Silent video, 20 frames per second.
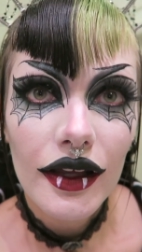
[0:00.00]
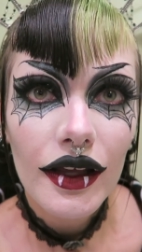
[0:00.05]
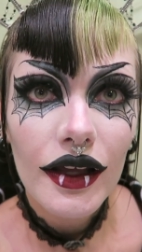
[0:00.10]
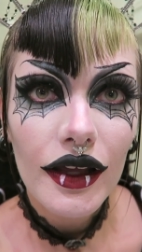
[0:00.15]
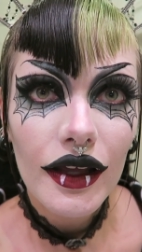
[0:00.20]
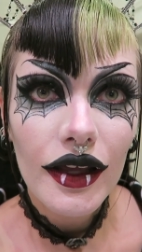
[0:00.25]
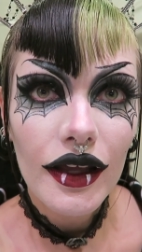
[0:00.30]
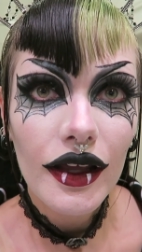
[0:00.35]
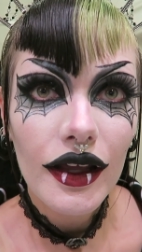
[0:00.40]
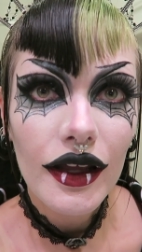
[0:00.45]

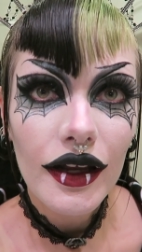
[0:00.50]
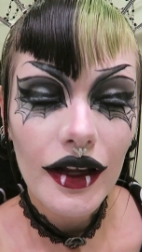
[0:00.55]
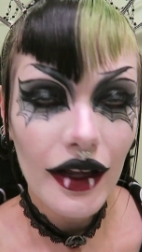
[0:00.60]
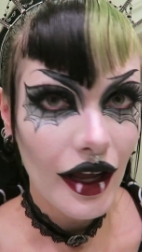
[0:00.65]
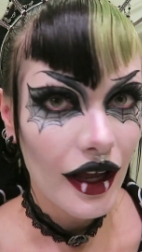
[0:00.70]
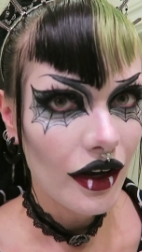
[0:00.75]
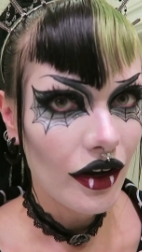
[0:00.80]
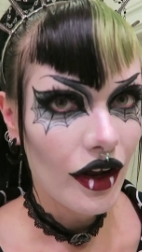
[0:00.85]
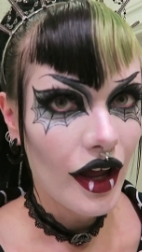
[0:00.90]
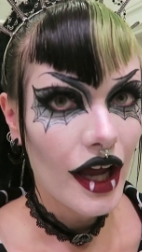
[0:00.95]
I
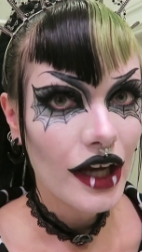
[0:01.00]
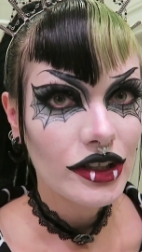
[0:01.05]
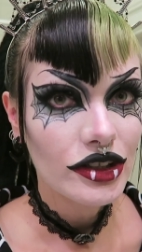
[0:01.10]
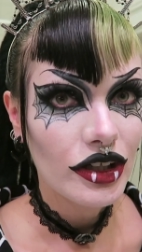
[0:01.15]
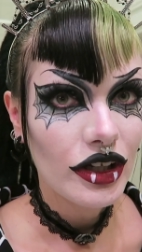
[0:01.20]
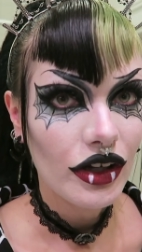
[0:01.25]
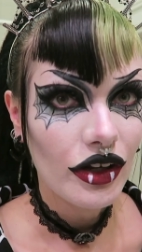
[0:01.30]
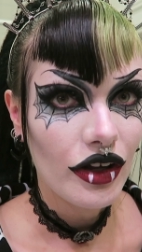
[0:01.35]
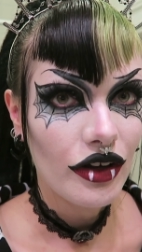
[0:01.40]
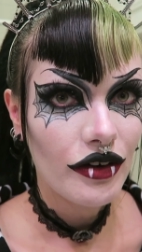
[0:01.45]

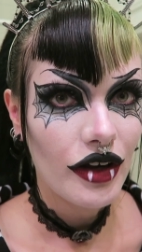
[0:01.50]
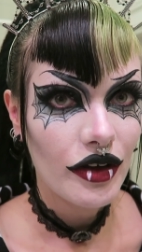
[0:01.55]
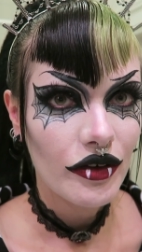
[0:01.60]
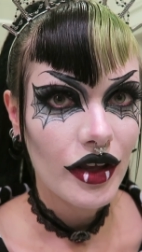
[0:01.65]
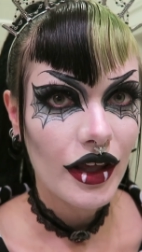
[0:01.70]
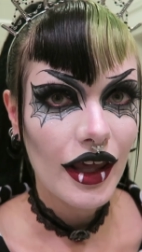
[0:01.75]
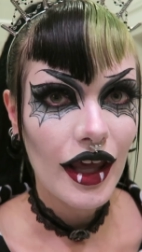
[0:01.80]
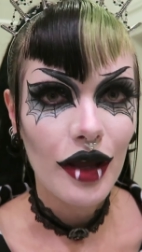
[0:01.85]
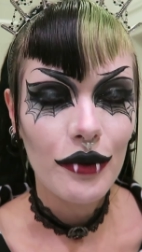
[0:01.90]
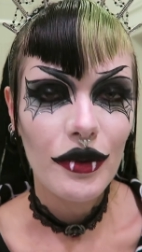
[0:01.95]
actually love how
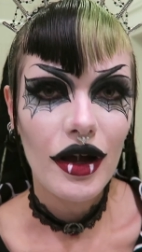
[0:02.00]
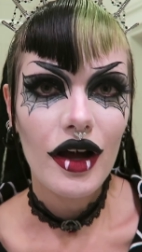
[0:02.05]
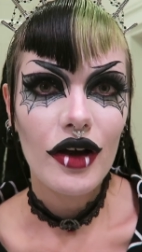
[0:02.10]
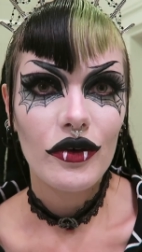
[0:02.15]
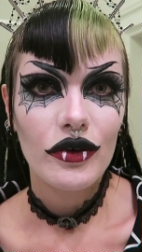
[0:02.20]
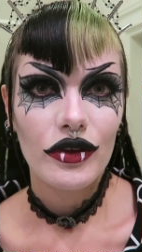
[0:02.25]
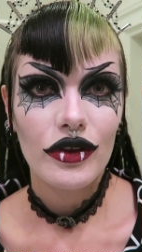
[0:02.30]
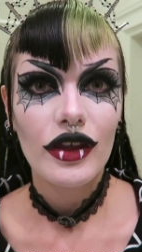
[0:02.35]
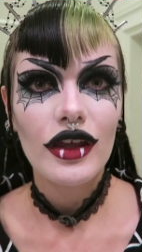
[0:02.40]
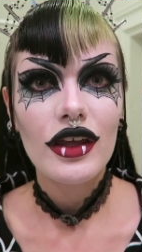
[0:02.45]
it came
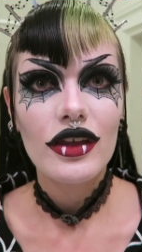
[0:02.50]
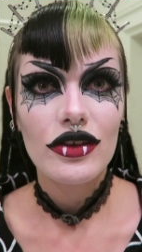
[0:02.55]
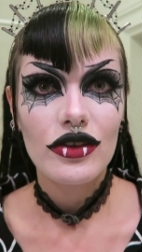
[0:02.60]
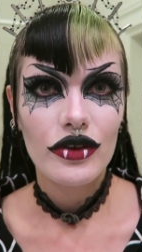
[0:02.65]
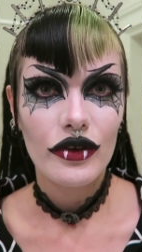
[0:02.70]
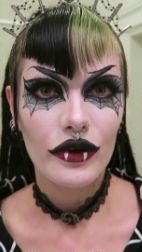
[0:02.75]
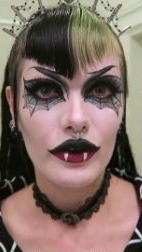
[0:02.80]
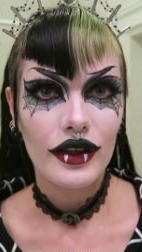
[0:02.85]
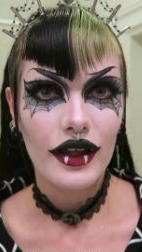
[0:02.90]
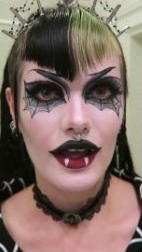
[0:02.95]
out. It's
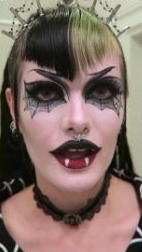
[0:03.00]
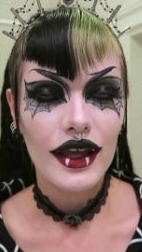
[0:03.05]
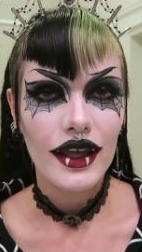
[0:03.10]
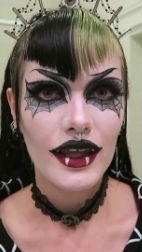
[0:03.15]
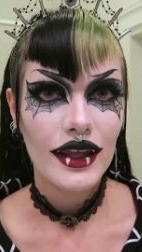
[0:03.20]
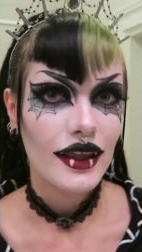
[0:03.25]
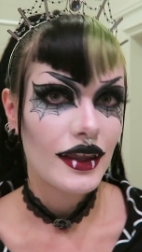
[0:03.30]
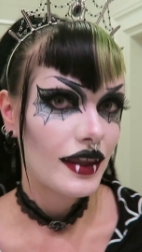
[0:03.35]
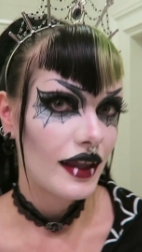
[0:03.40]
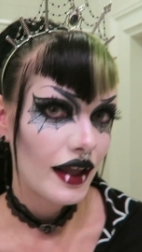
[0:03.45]
so
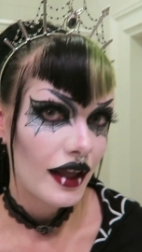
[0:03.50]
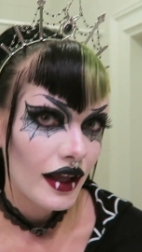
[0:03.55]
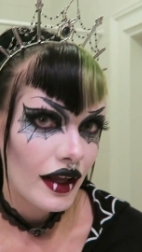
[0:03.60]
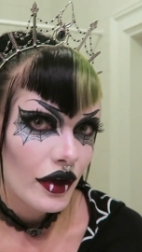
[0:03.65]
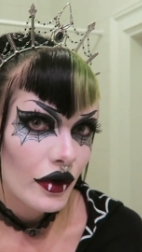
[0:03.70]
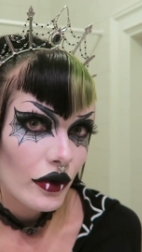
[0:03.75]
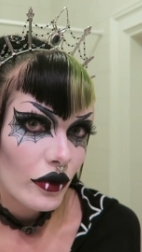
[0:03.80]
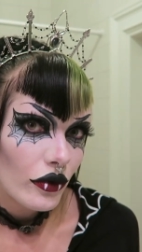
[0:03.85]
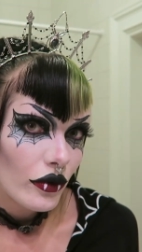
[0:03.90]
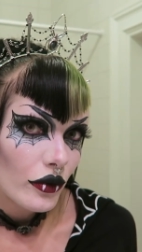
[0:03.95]
nice.
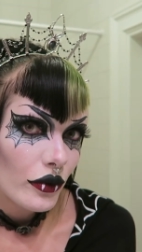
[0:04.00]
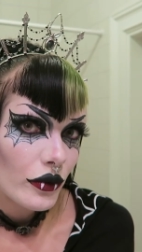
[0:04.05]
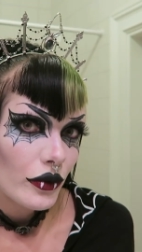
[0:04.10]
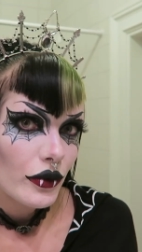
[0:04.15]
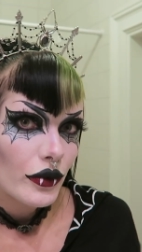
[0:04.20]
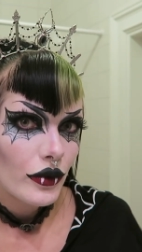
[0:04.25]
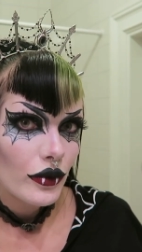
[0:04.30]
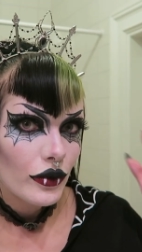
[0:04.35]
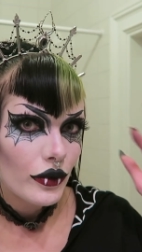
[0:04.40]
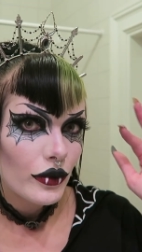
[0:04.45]

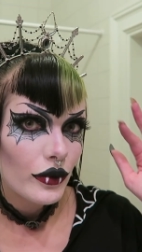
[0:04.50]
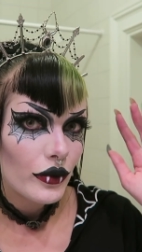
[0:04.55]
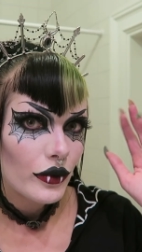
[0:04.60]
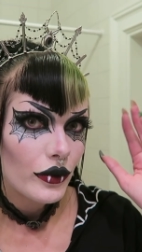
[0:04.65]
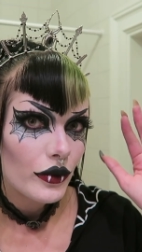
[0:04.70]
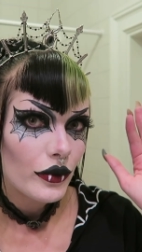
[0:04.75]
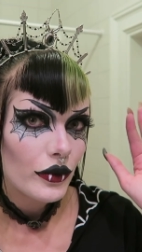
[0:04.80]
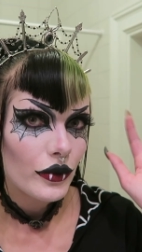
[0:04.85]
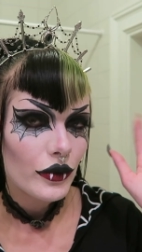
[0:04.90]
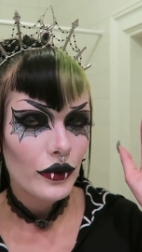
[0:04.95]

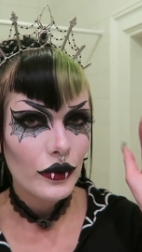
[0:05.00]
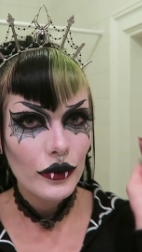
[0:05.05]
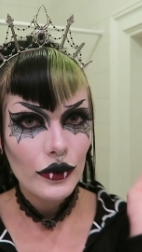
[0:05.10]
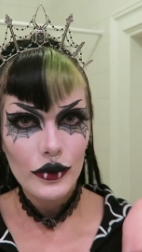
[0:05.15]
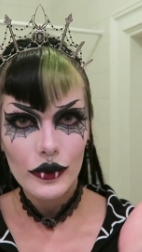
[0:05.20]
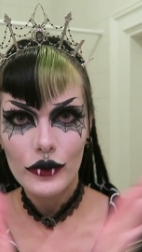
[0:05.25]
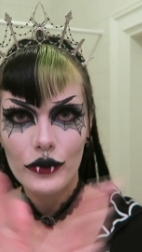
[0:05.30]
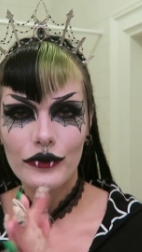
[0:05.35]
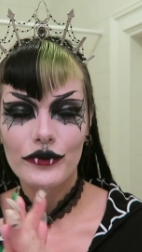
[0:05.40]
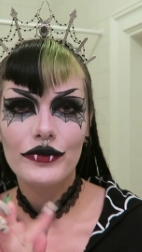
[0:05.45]

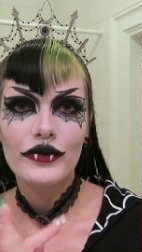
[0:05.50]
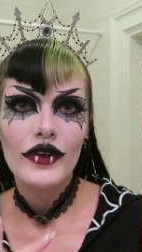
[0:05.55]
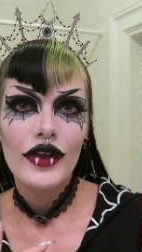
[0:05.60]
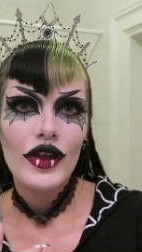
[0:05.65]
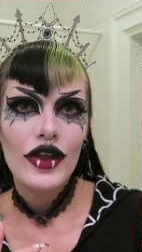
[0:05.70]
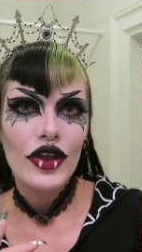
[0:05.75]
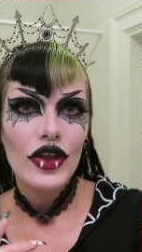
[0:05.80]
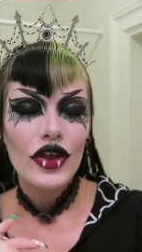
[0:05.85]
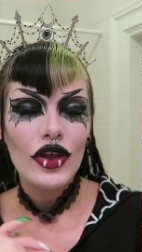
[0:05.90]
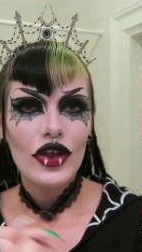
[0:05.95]
Ooh.
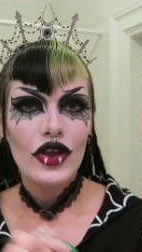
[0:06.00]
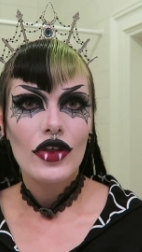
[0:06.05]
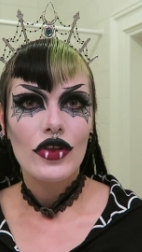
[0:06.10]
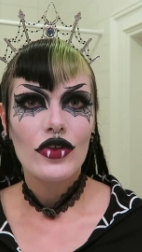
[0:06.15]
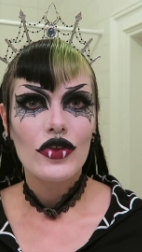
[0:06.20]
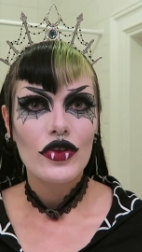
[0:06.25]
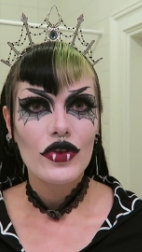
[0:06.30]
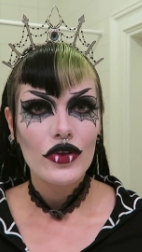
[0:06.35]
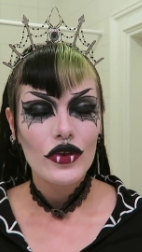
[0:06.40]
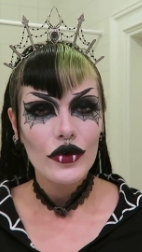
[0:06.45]

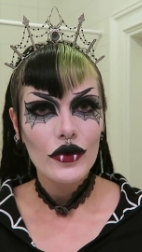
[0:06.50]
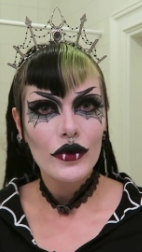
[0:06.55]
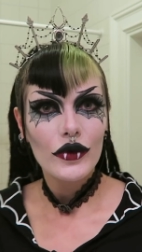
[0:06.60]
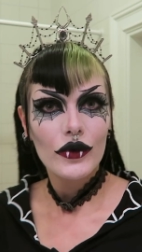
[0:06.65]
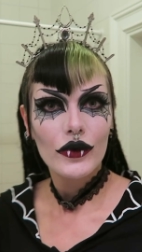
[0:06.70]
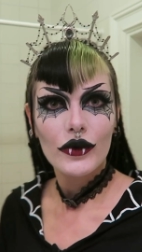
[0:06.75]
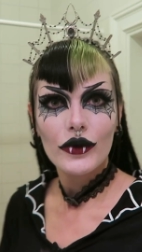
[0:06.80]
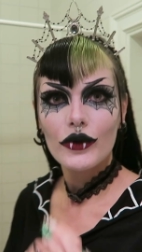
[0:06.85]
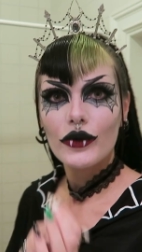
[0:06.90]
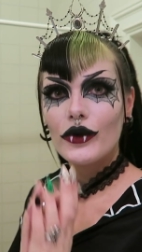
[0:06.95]

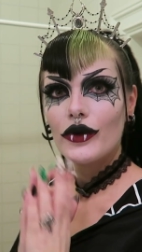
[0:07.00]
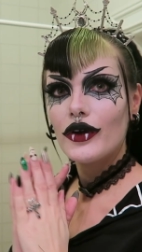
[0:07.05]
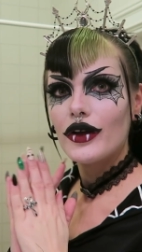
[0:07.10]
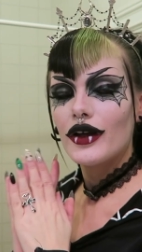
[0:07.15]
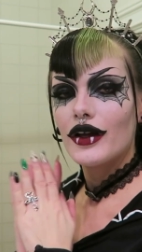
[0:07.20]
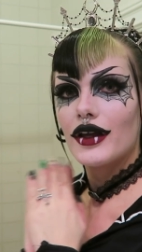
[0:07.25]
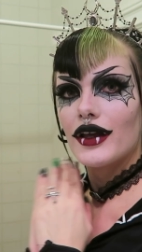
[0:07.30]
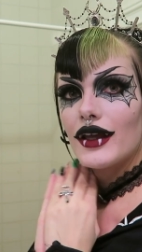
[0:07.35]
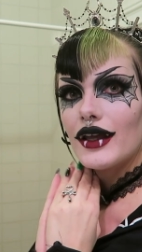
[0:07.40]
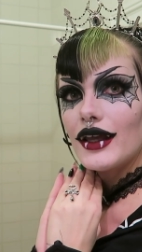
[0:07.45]
So
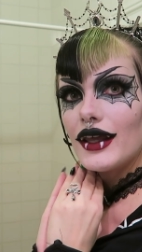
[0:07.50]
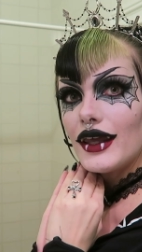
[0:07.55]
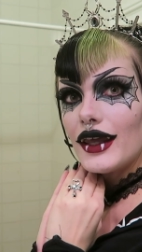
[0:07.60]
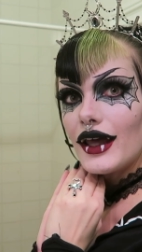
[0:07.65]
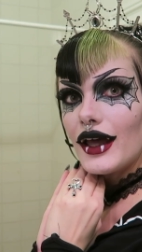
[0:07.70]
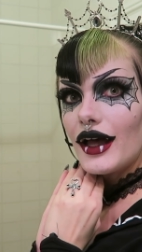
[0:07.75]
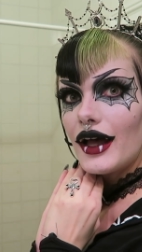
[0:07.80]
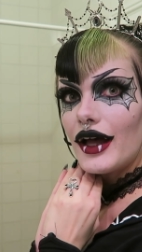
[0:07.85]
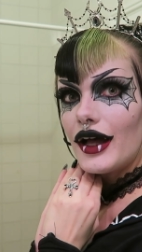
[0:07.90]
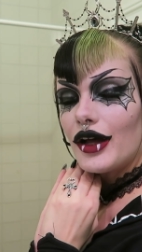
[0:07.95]

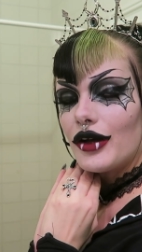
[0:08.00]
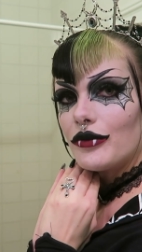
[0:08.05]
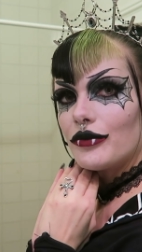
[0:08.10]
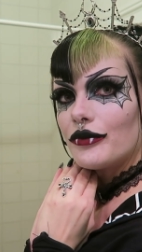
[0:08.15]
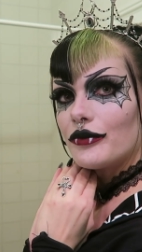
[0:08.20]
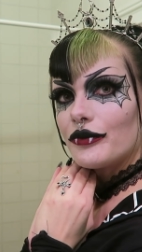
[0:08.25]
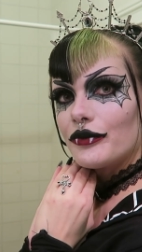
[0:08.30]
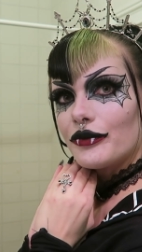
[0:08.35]
yeah,